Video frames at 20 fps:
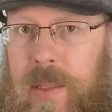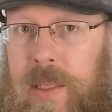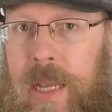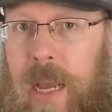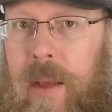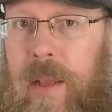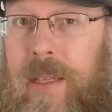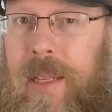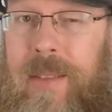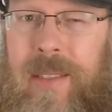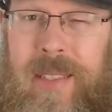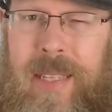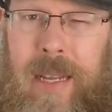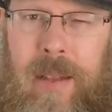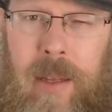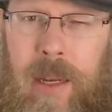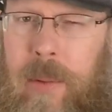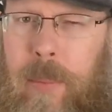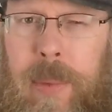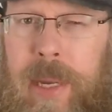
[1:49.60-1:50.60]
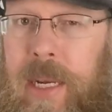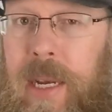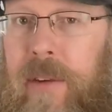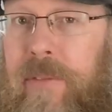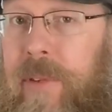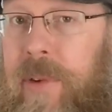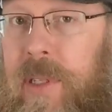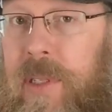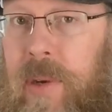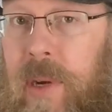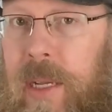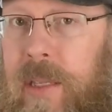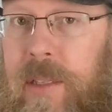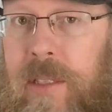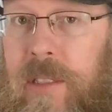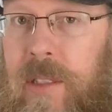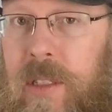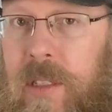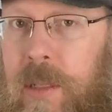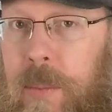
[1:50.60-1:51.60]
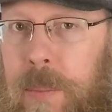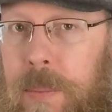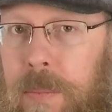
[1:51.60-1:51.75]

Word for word: it sound? It doesn't sound like a big difference, right? It's just a